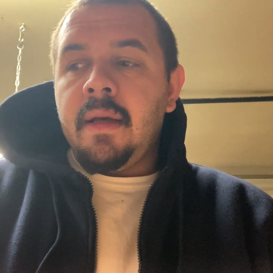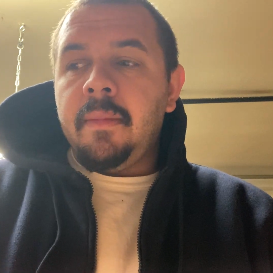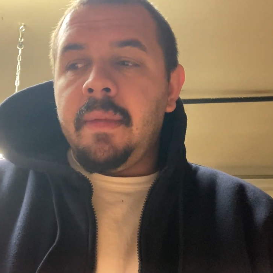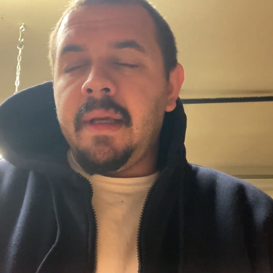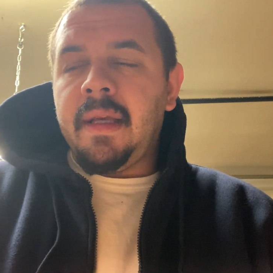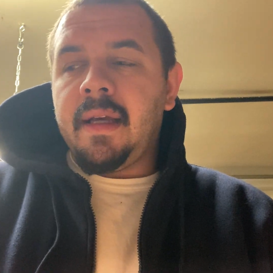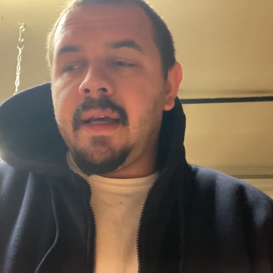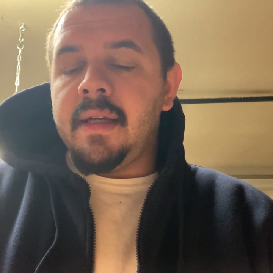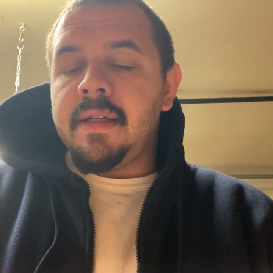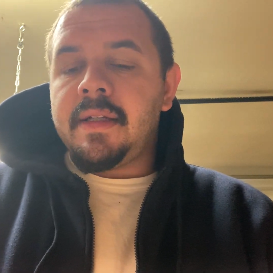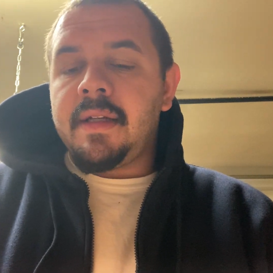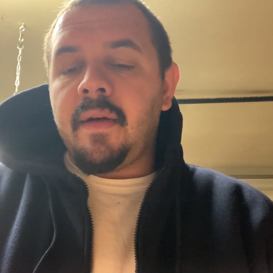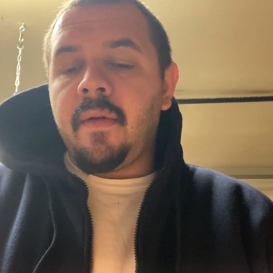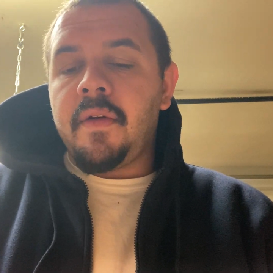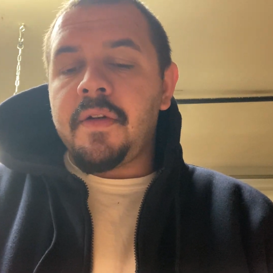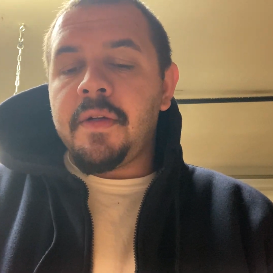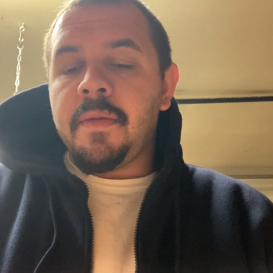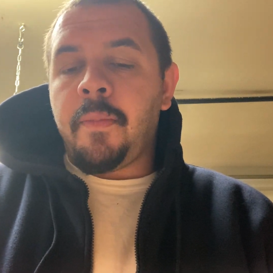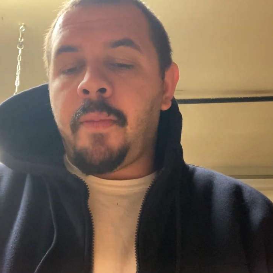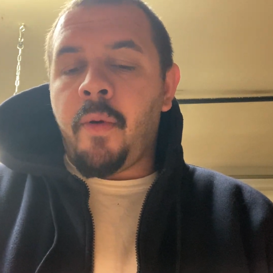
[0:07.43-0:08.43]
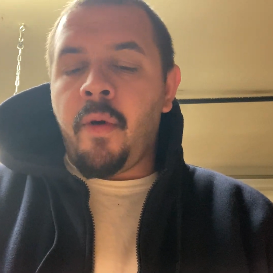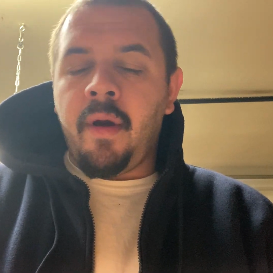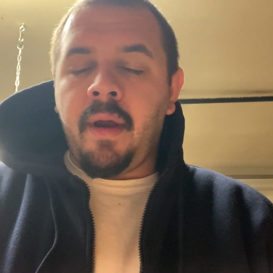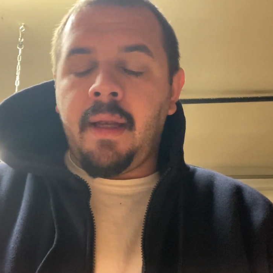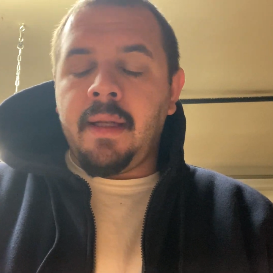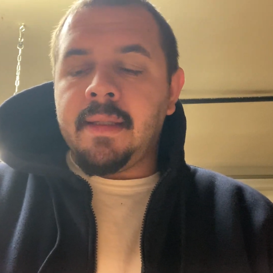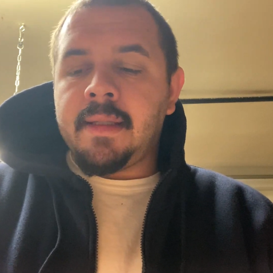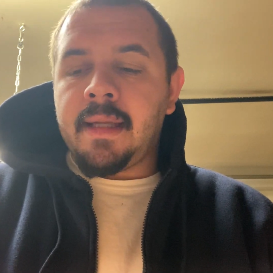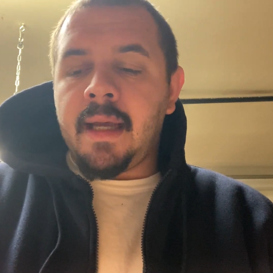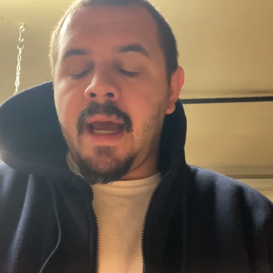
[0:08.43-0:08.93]
because there was a
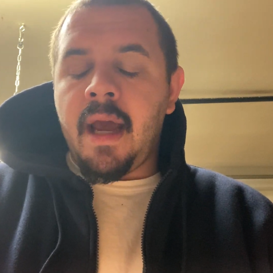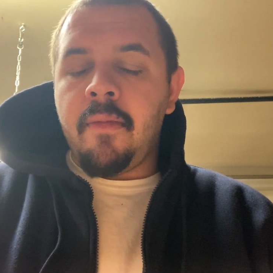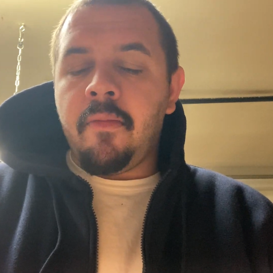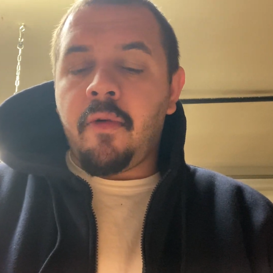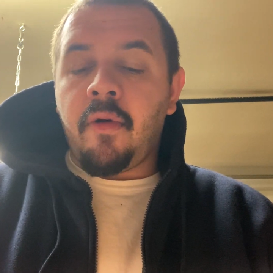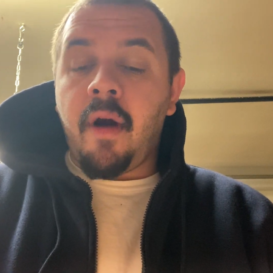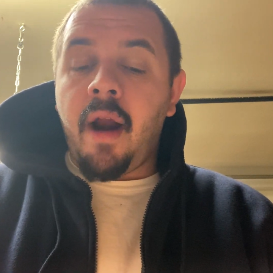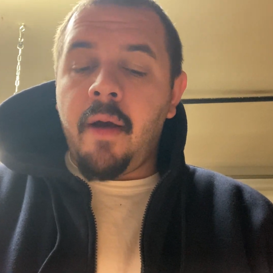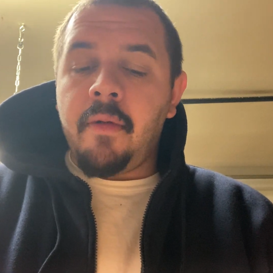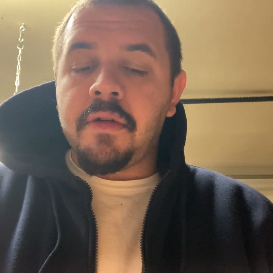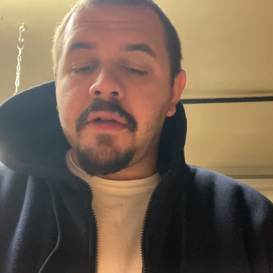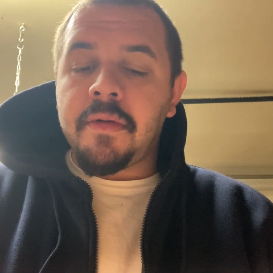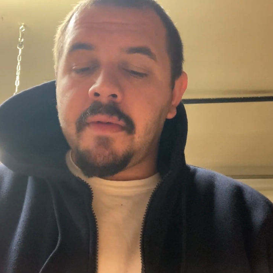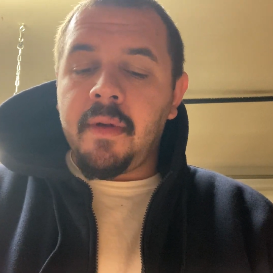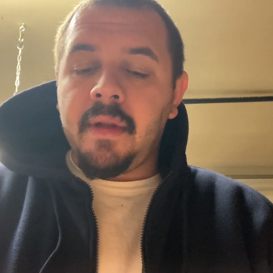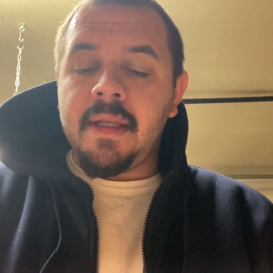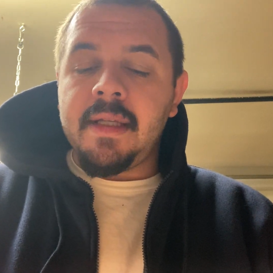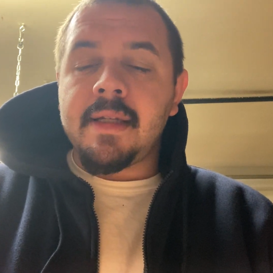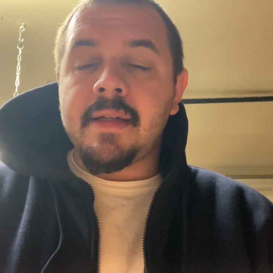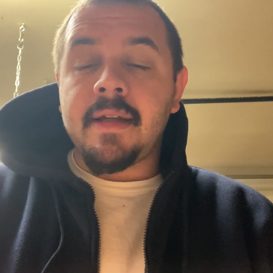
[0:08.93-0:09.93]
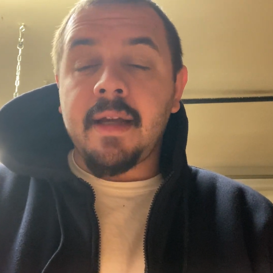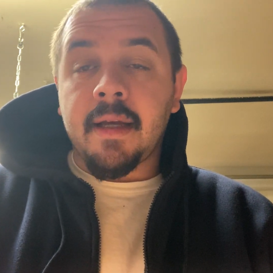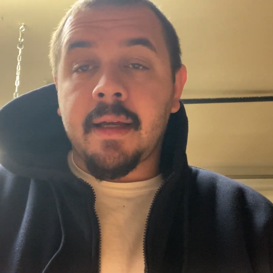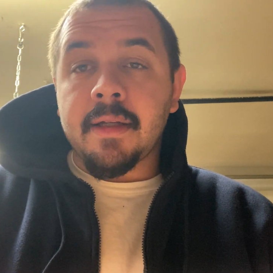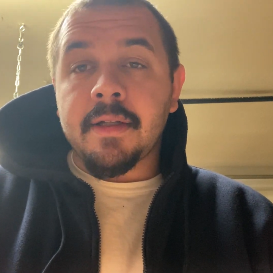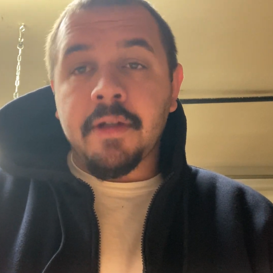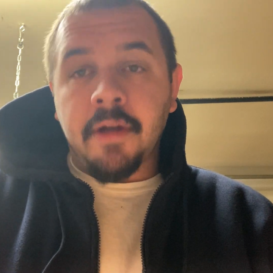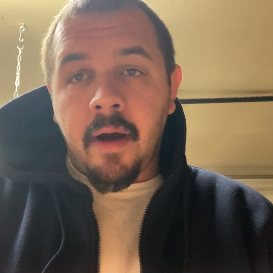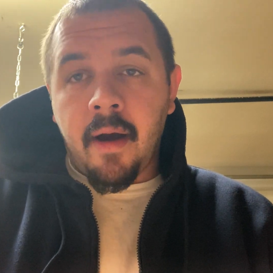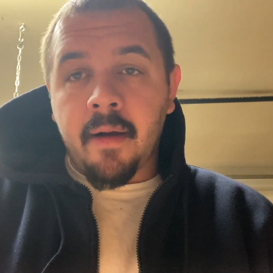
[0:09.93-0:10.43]
point in time where I was really sick
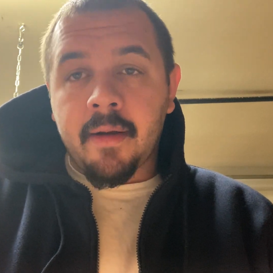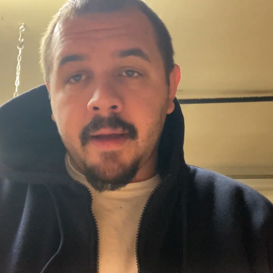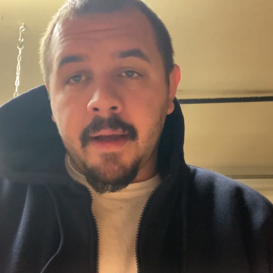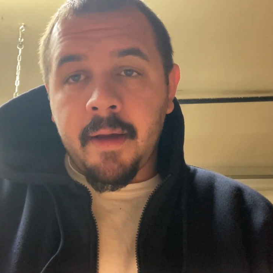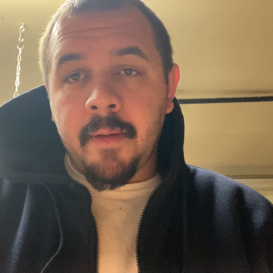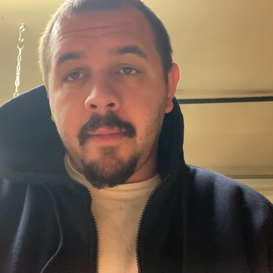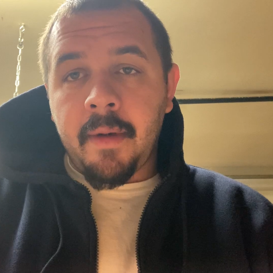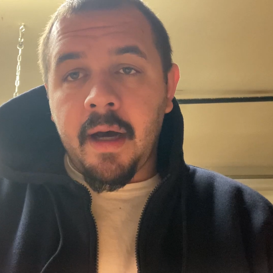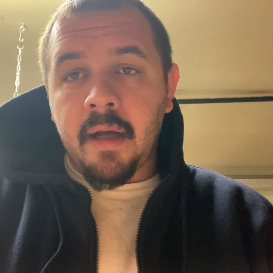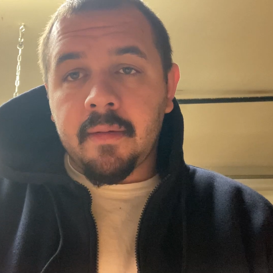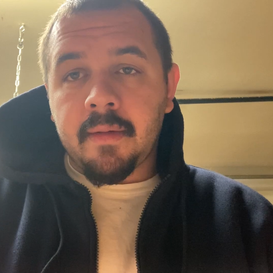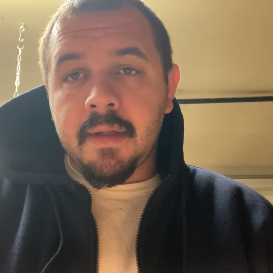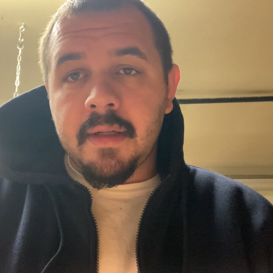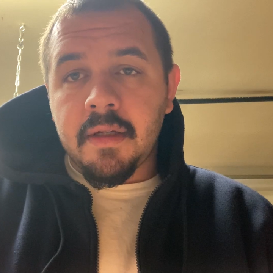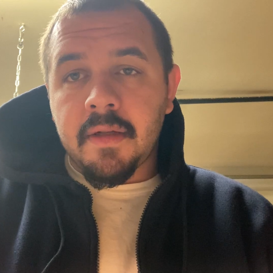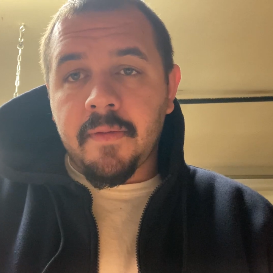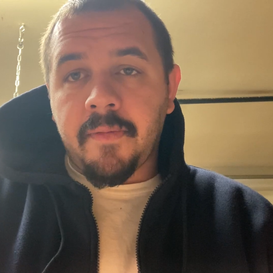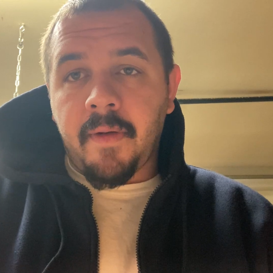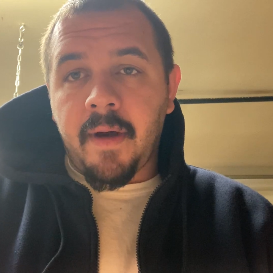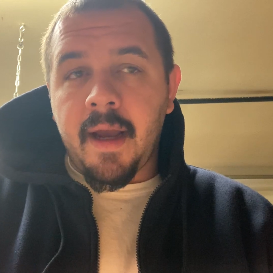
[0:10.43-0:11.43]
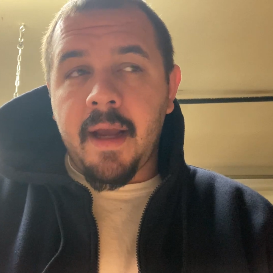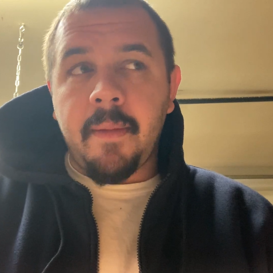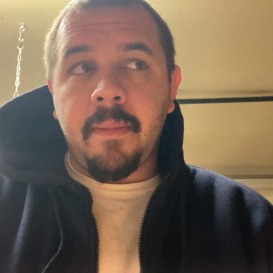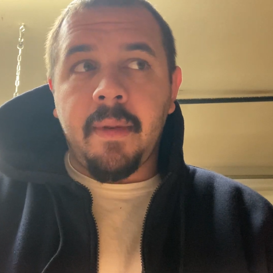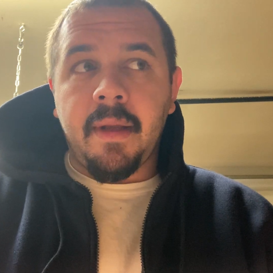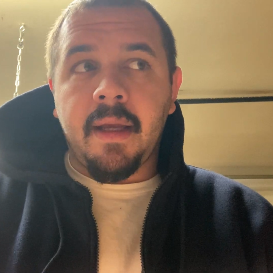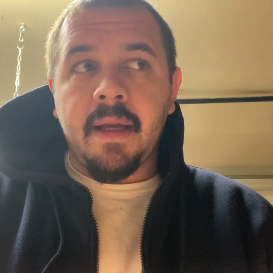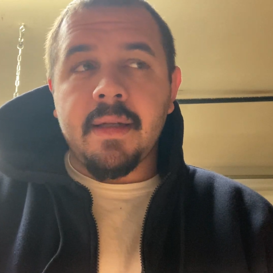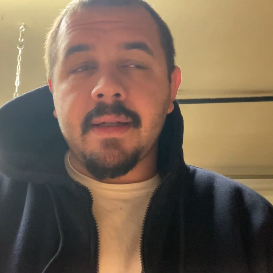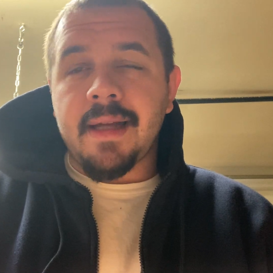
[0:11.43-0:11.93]
of talking about this fight
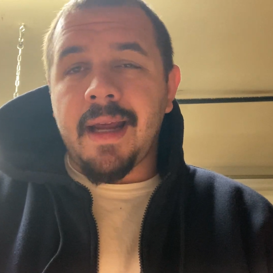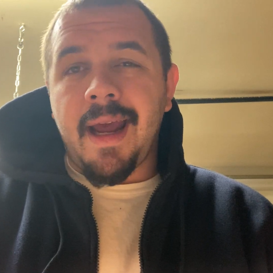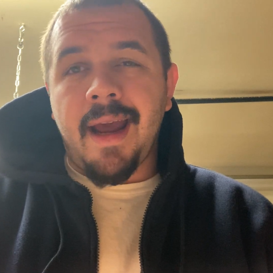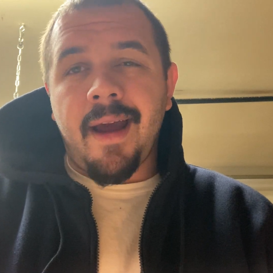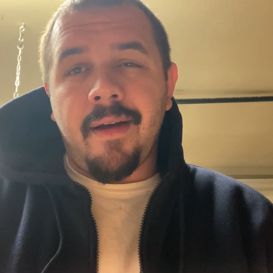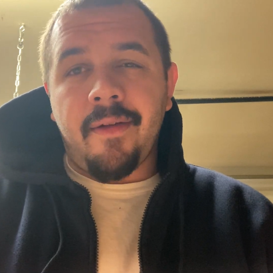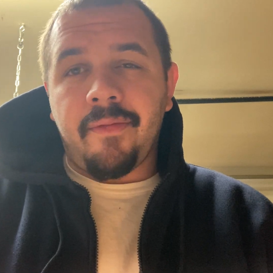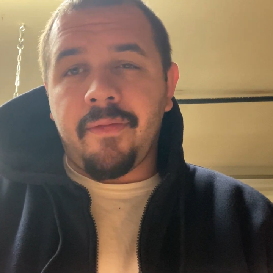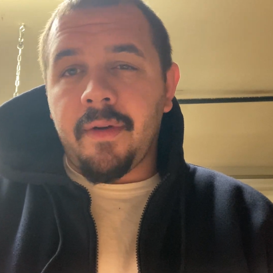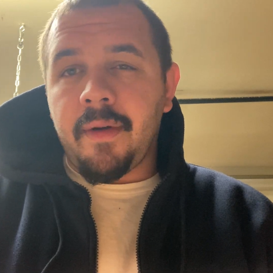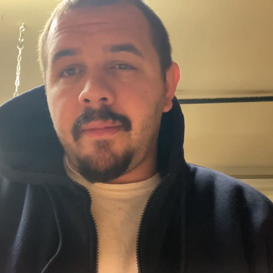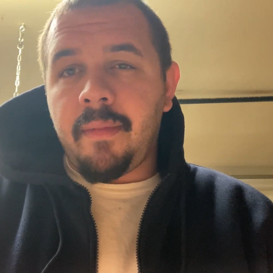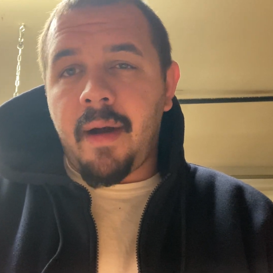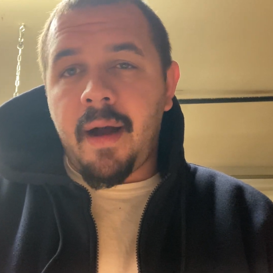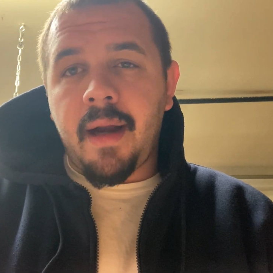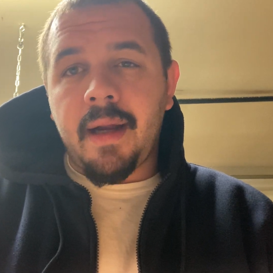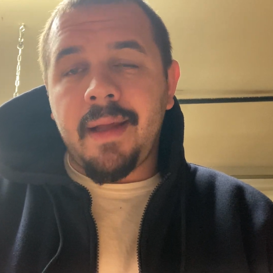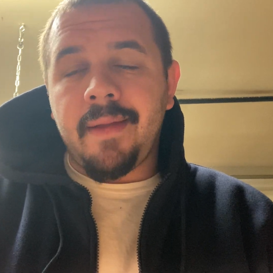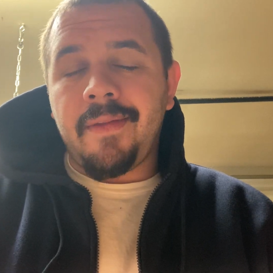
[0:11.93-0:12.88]
because everybody